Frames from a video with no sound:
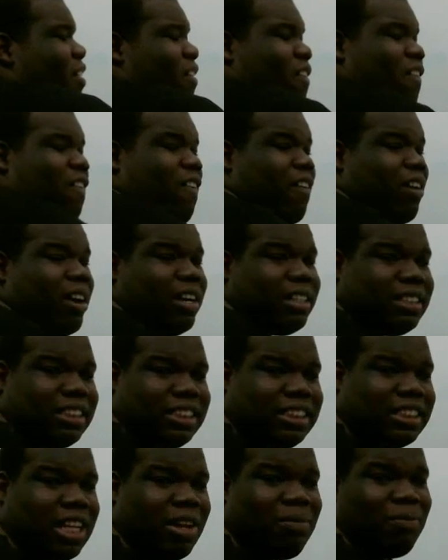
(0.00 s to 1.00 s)
or
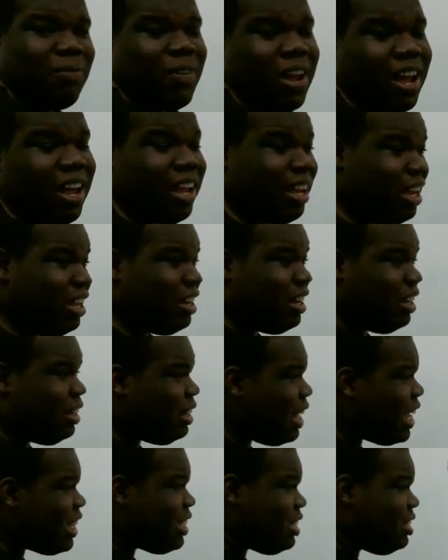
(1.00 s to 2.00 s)
some value to
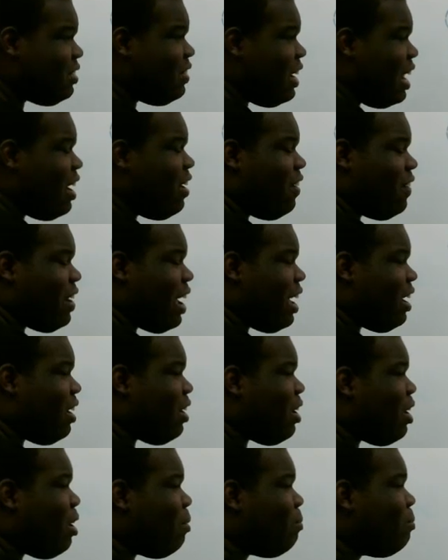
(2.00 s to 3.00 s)
let you know that
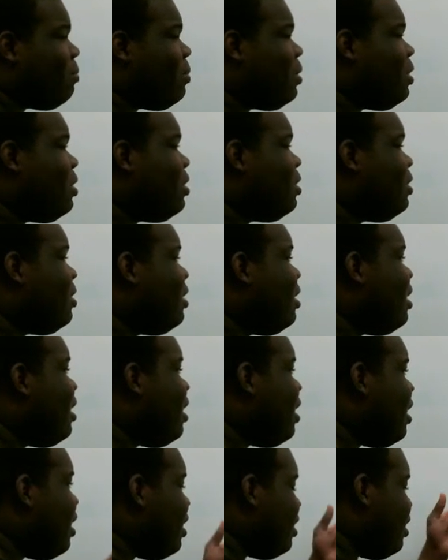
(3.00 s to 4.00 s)

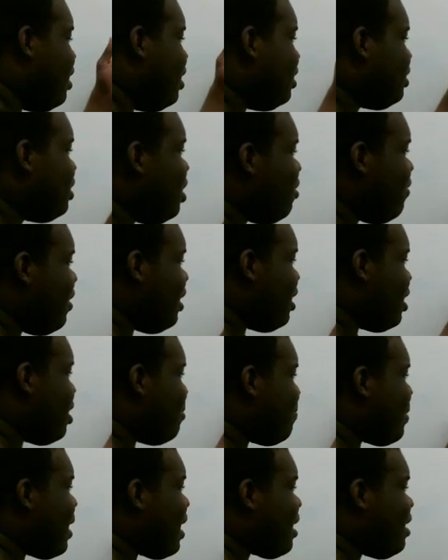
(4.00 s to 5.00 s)
there's no way to
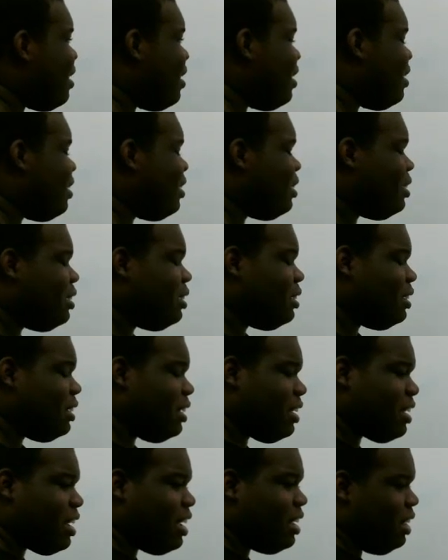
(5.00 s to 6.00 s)
get back here.
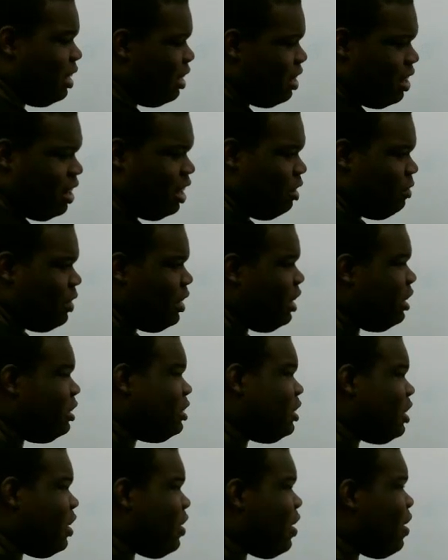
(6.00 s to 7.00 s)
Okay, you can even
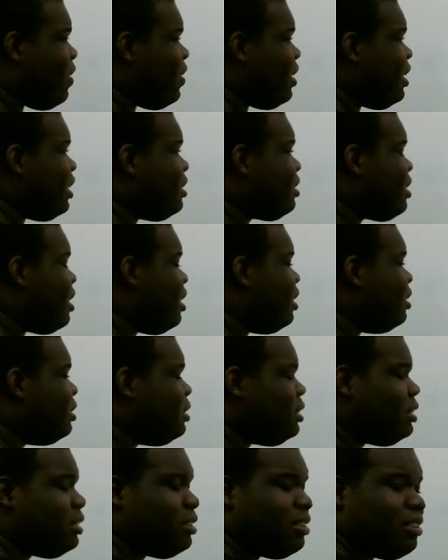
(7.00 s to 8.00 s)
use 0 in this
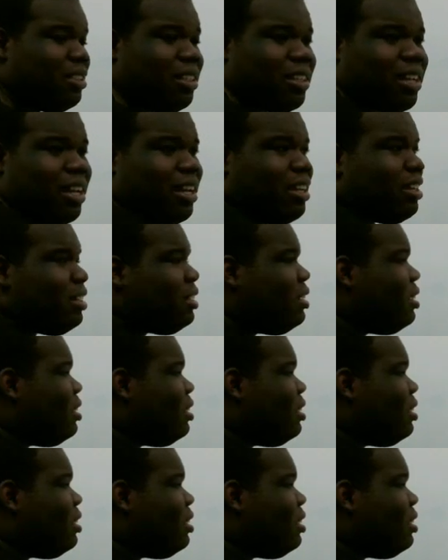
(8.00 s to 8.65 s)
case. Okay.